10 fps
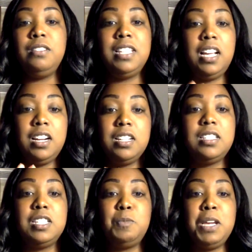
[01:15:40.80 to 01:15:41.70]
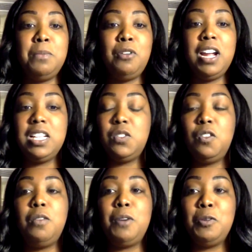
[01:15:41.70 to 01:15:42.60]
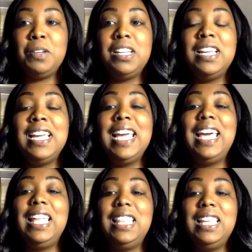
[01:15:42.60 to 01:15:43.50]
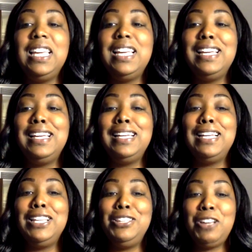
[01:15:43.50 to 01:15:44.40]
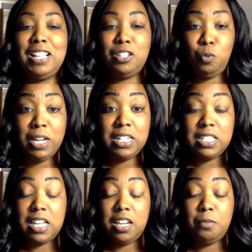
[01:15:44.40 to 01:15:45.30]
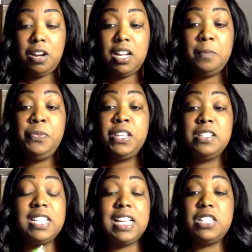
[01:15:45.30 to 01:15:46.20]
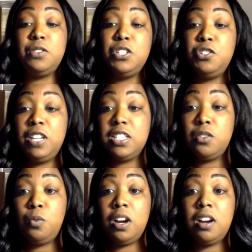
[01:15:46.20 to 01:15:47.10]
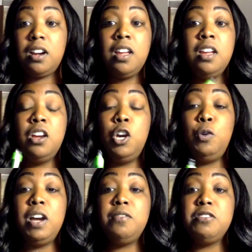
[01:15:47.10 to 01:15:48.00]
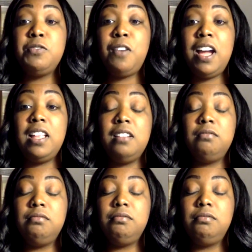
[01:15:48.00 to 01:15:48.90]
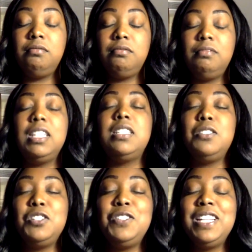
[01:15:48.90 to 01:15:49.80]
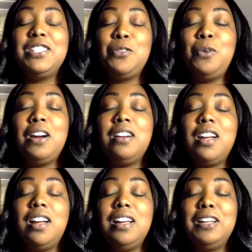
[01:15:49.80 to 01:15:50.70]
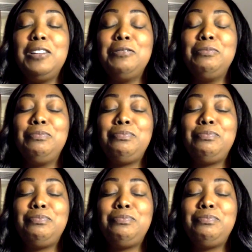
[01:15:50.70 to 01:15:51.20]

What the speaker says: gonna suspend breaks for a moment, and then you have to wait to take your break. It's like as soon as you get to work, as soon as you get to work, at